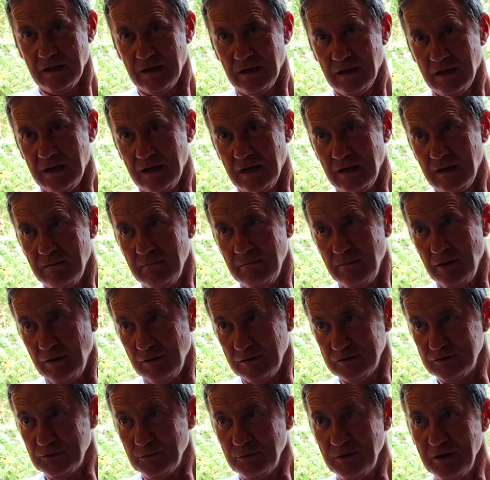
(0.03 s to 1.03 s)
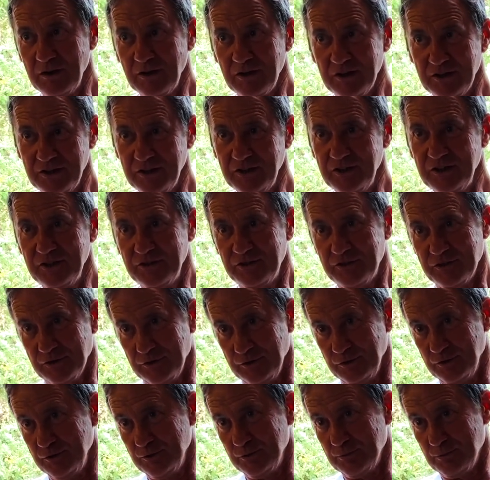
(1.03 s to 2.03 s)
I was aware I needed to
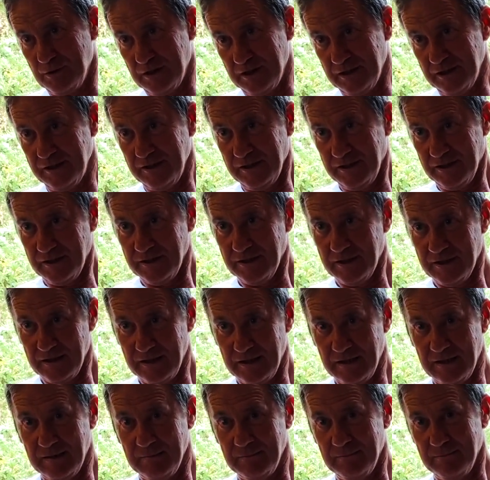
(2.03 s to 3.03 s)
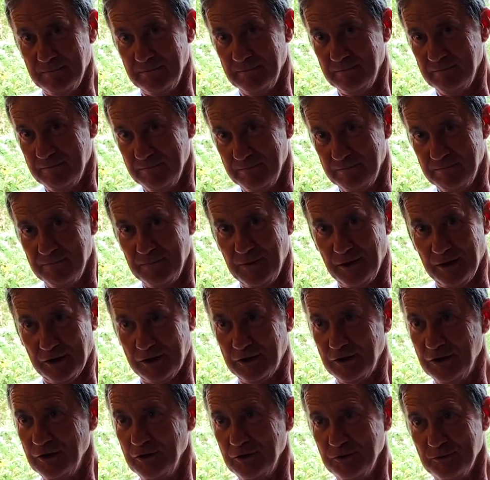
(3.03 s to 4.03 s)
lose weight. My
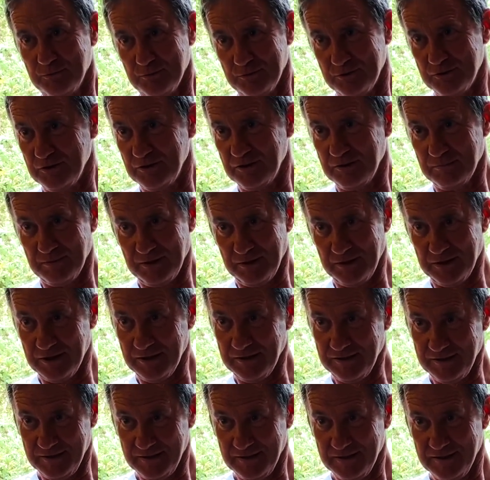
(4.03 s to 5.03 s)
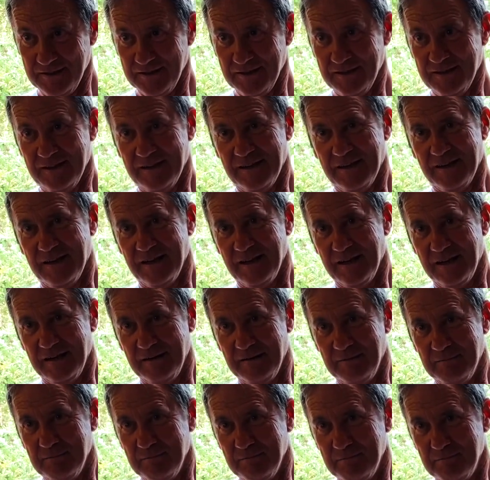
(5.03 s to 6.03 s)
clothes were telling me that.
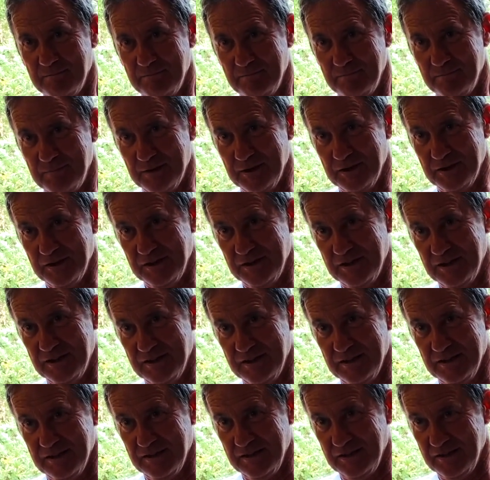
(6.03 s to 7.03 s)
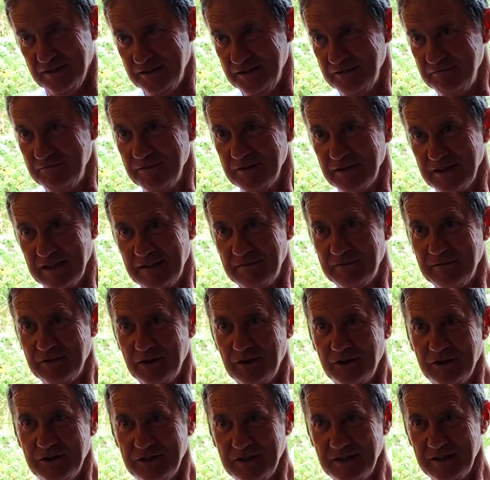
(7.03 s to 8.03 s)
But I didn't really have an
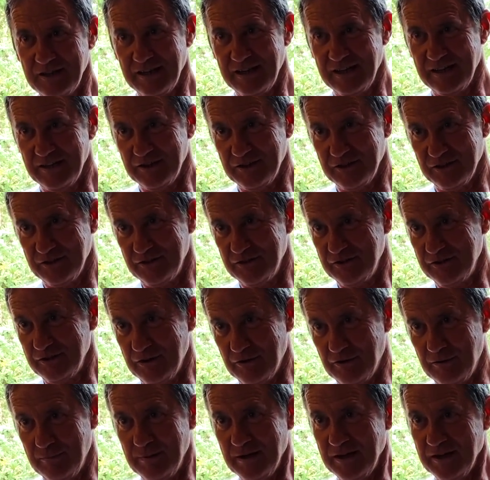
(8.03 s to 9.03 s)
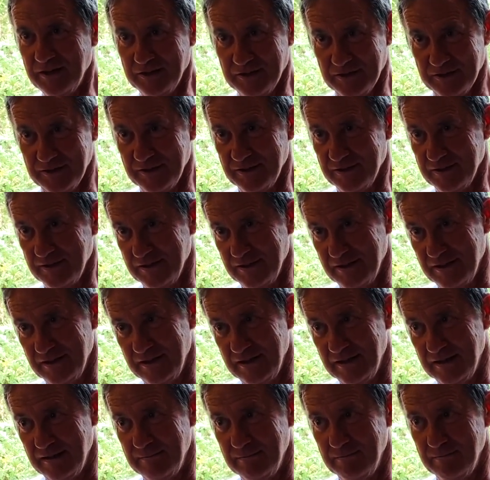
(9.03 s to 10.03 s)
idea how to go about it.
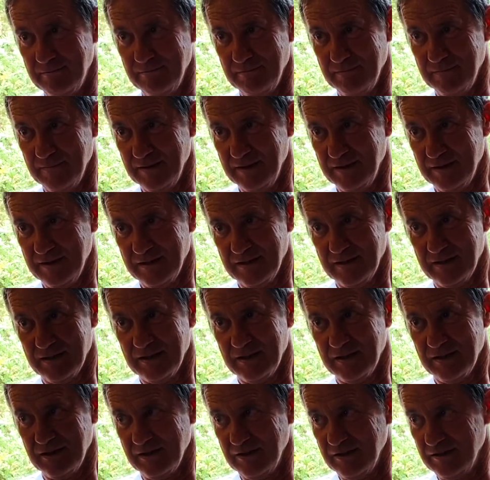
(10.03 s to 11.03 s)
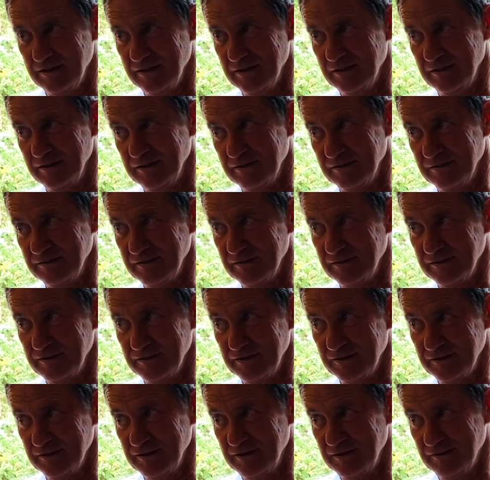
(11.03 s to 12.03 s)
Um,
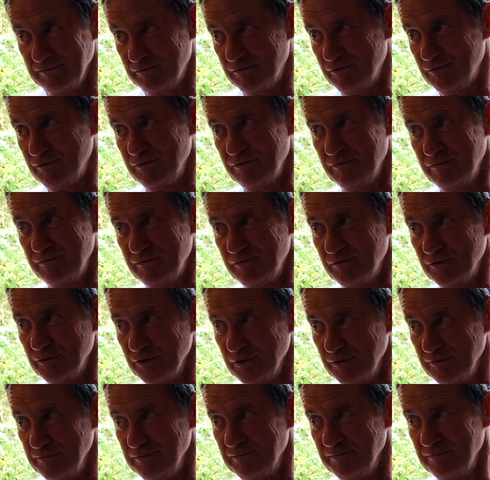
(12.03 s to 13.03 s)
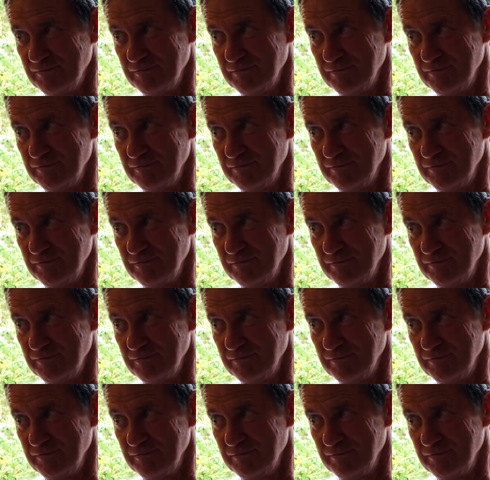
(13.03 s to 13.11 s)
I sort of